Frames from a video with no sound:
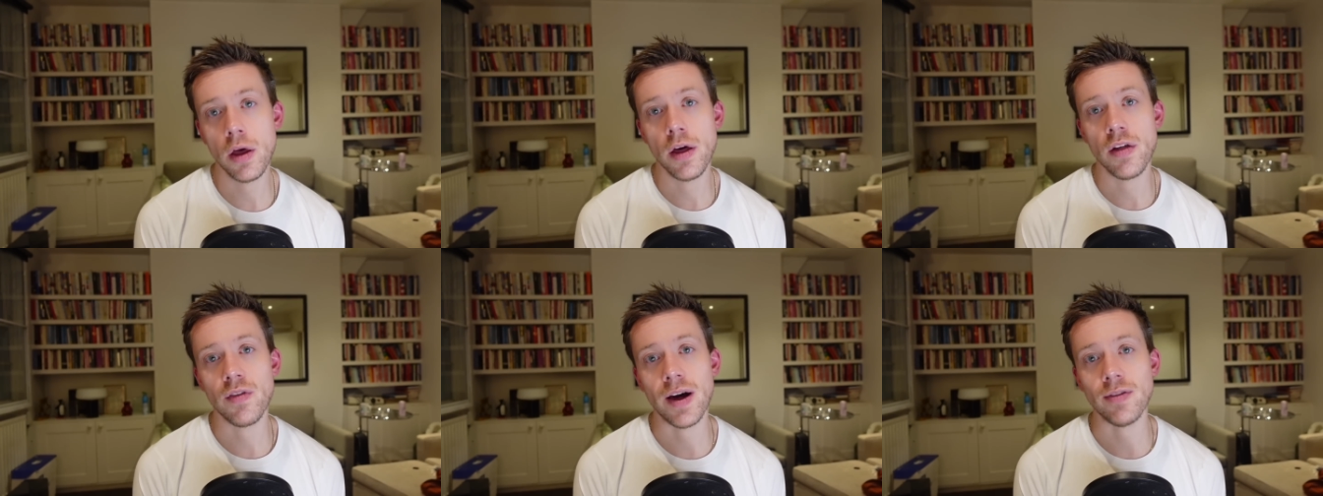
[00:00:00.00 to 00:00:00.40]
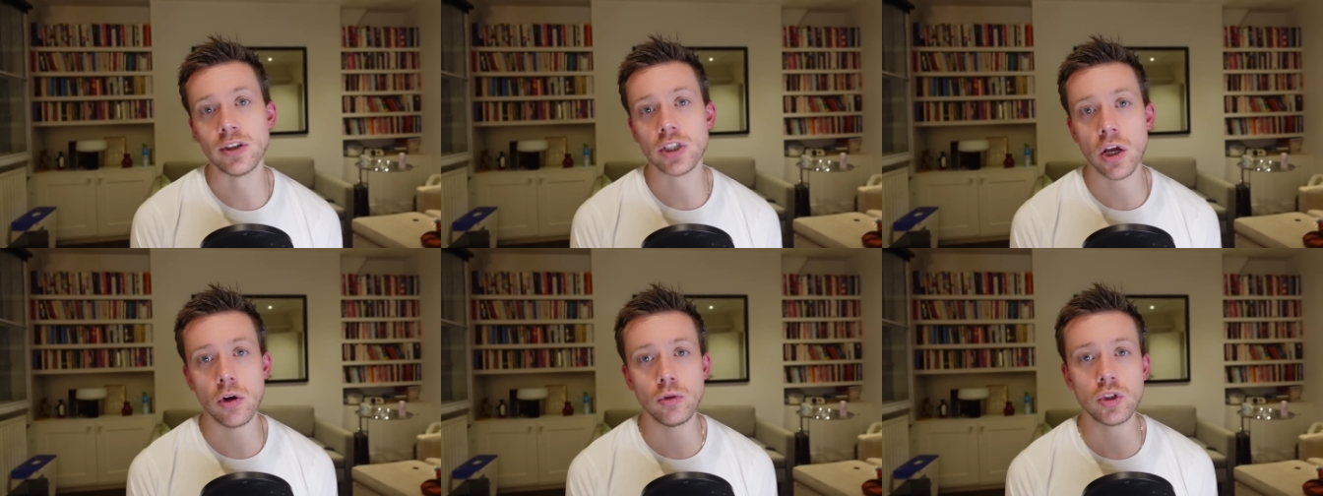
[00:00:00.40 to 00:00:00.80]
than the
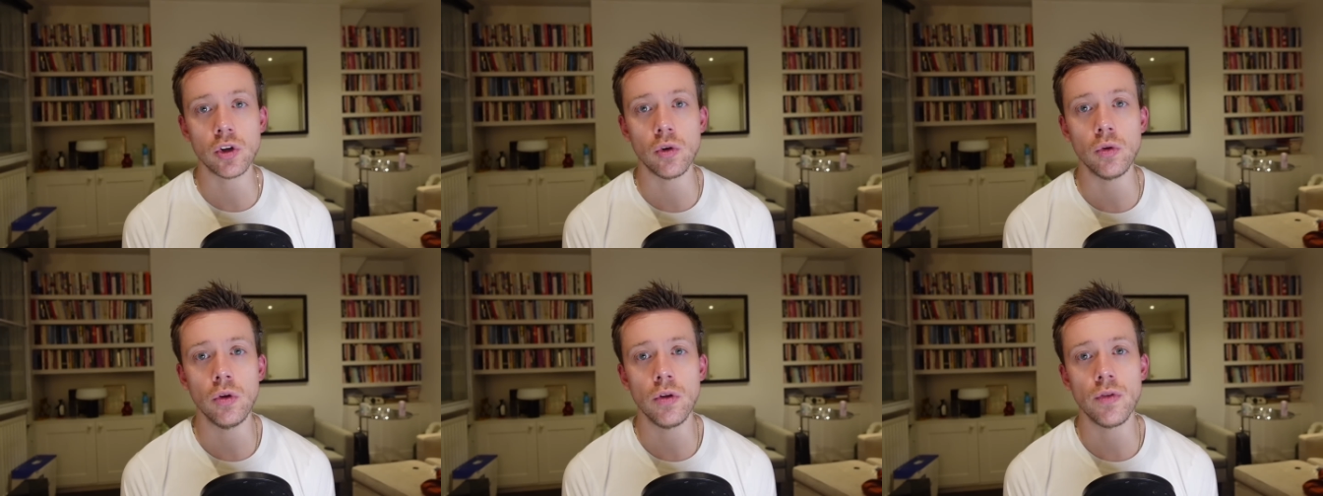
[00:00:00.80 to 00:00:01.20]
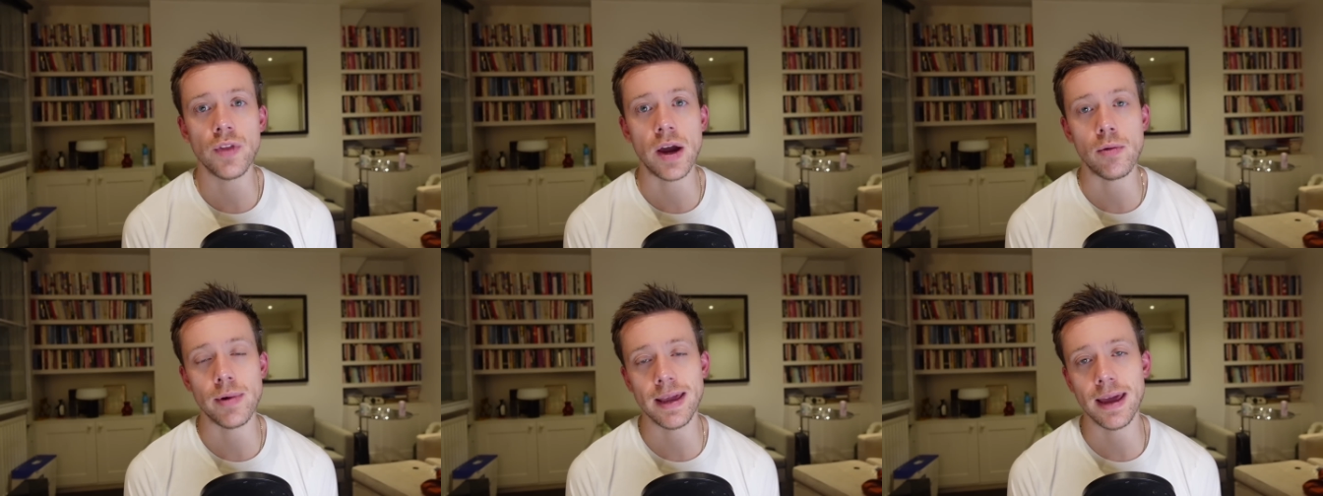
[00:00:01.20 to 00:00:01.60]
total
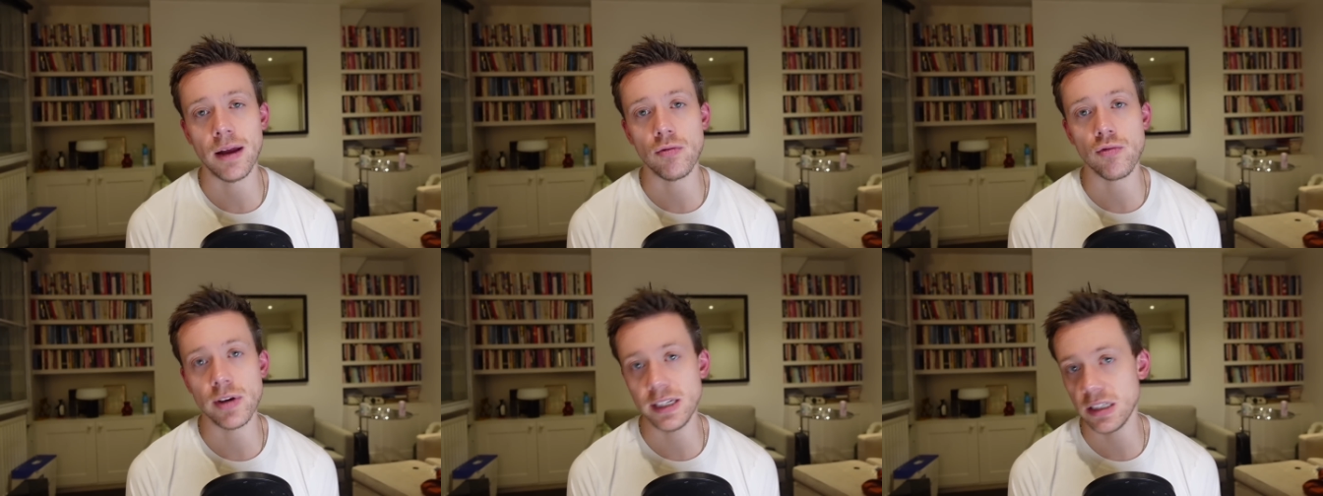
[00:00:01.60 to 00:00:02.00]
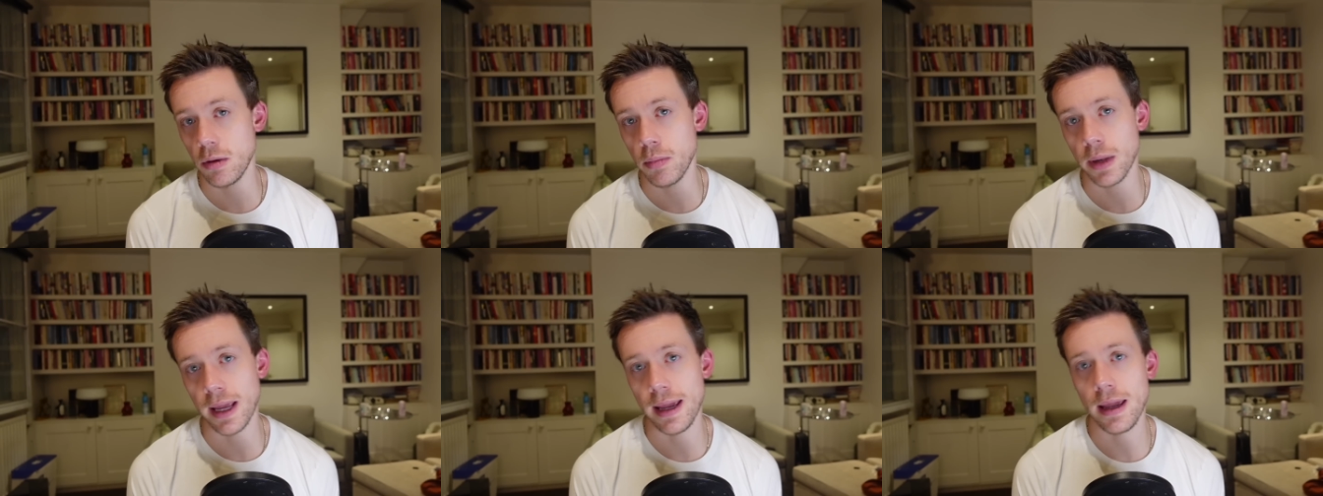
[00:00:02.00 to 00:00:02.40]
that we can
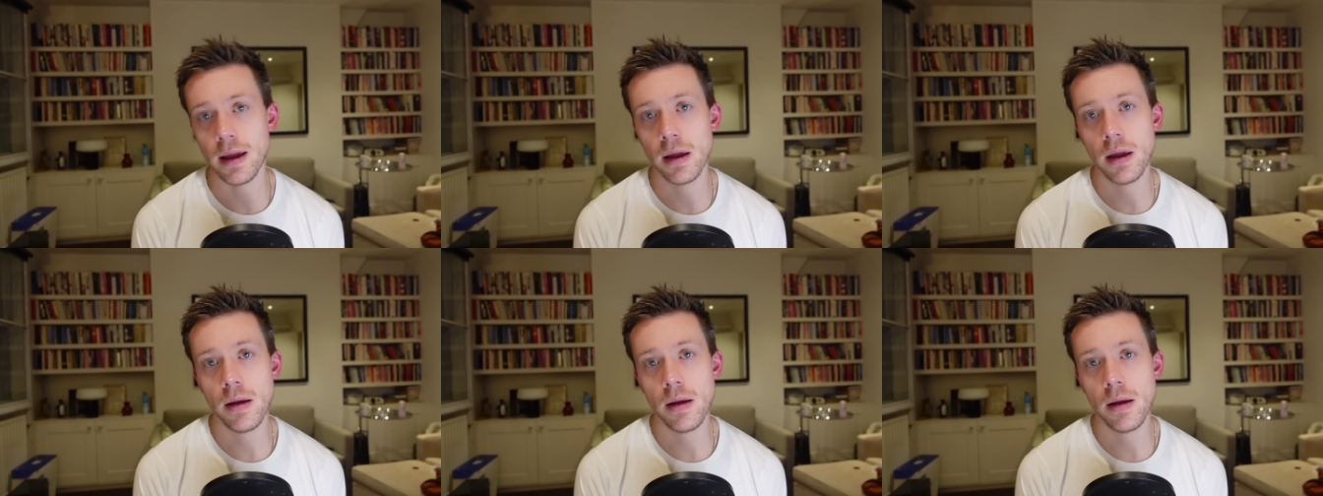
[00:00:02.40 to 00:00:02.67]
reasonably